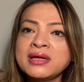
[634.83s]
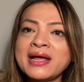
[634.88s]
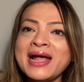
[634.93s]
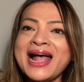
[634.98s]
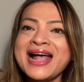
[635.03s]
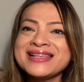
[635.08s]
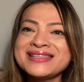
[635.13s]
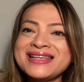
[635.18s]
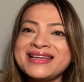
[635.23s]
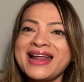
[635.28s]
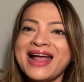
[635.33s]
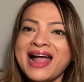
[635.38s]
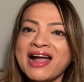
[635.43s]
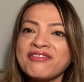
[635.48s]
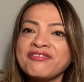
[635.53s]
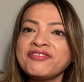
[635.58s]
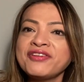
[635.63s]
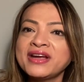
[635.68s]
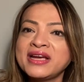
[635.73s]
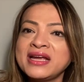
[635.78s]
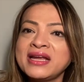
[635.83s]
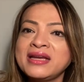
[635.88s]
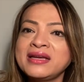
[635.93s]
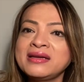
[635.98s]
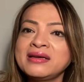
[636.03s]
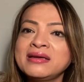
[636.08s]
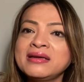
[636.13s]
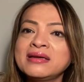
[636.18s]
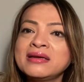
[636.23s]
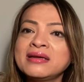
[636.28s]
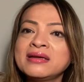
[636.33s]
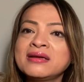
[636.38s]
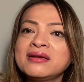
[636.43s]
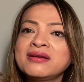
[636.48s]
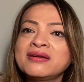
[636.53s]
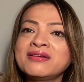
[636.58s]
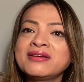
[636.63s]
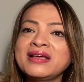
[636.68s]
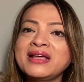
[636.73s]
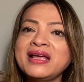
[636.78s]
has an African
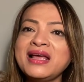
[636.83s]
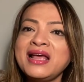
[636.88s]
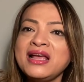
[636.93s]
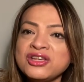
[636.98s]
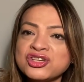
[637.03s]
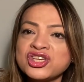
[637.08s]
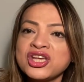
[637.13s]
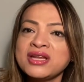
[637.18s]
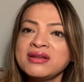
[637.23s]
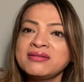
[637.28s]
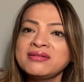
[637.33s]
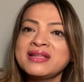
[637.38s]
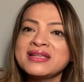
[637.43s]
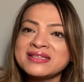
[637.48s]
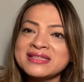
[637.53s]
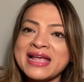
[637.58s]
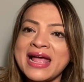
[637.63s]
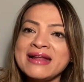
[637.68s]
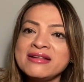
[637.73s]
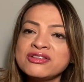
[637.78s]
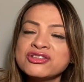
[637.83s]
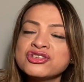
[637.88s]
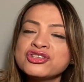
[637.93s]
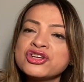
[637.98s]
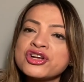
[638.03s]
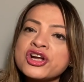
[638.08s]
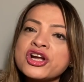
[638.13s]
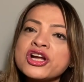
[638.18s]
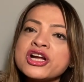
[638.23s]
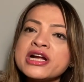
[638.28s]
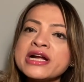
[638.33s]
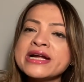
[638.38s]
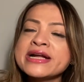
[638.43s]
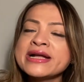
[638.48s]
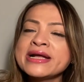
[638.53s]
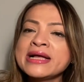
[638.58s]
Asian descent to her.